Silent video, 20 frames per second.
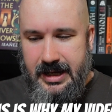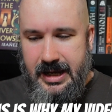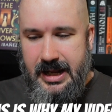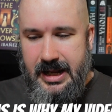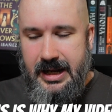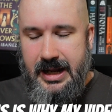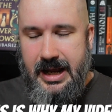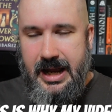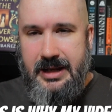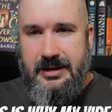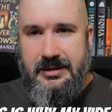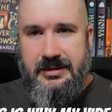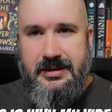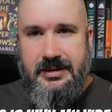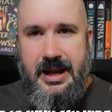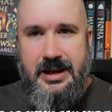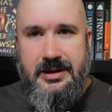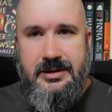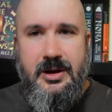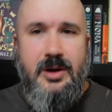And I
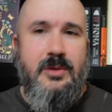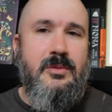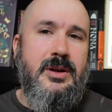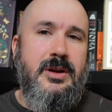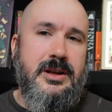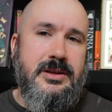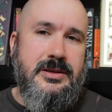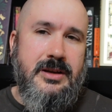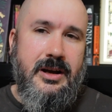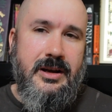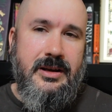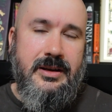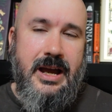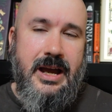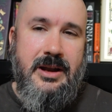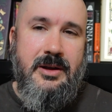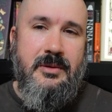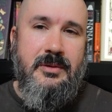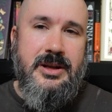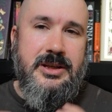don't want to talk.
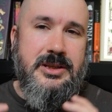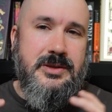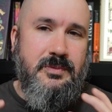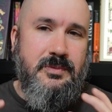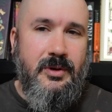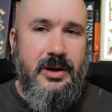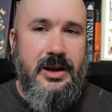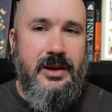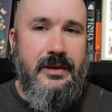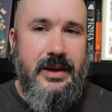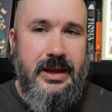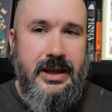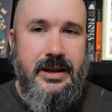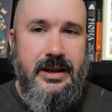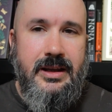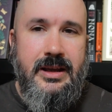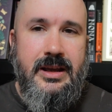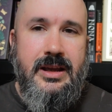I don't want to spoil it.